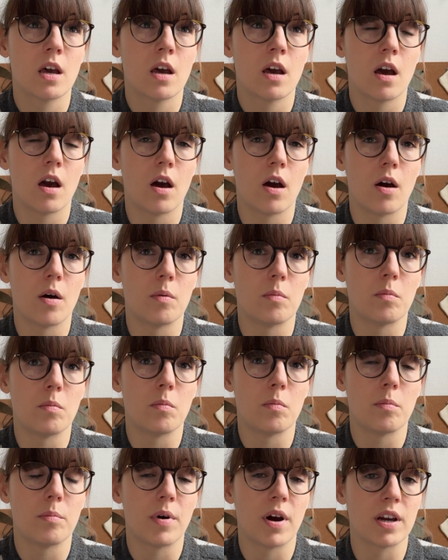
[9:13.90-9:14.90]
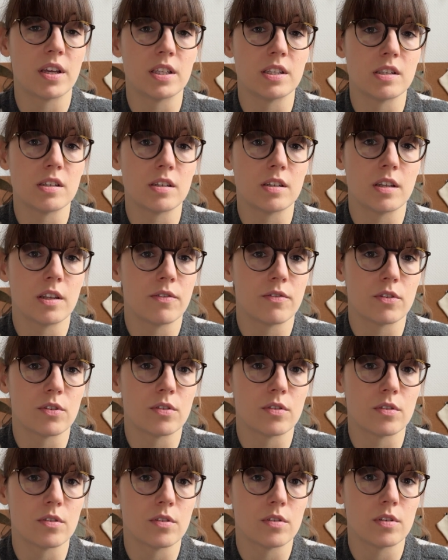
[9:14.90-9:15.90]
but I didn't
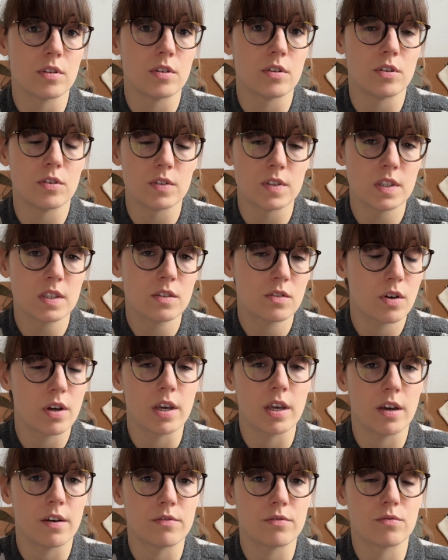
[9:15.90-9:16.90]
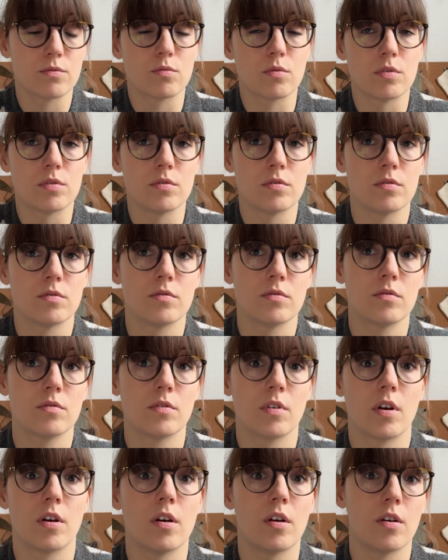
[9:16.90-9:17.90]
even use it, so I have one
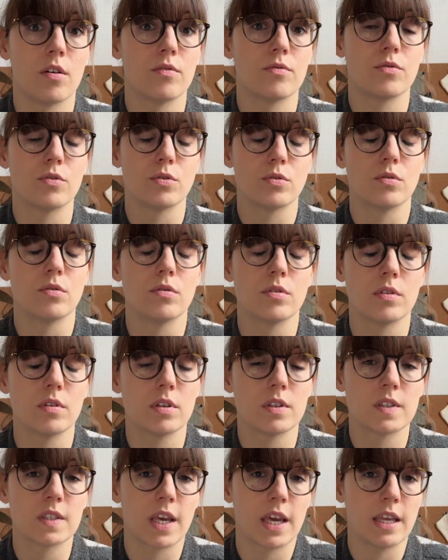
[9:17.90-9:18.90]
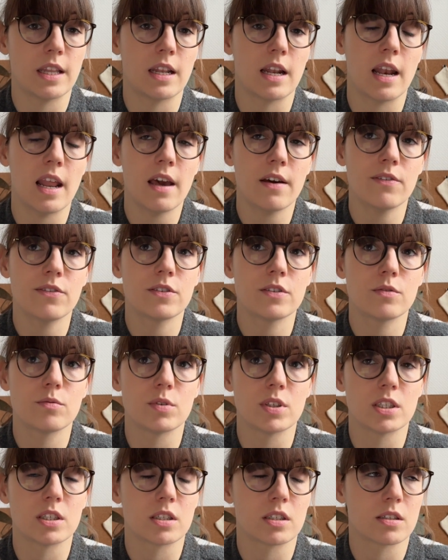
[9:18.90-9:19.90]
full skein left,
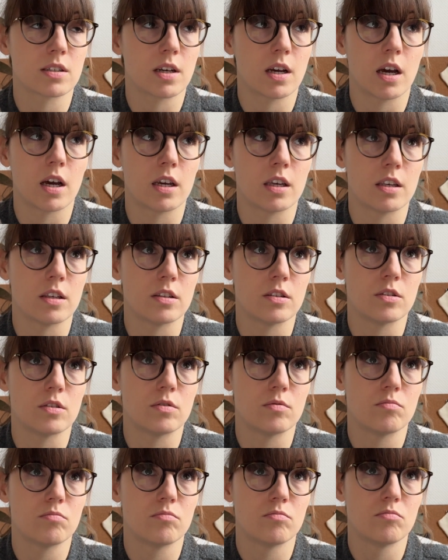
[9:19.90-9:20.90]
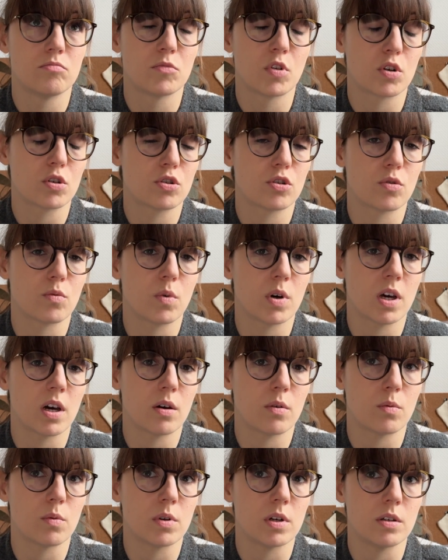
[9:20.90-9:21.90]
which I'm not sure what
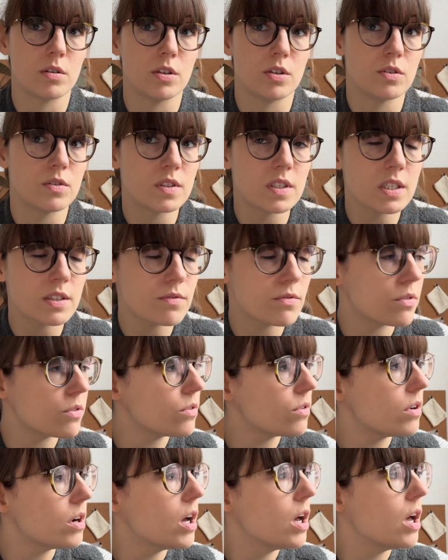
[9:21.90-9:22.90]
I will use it for,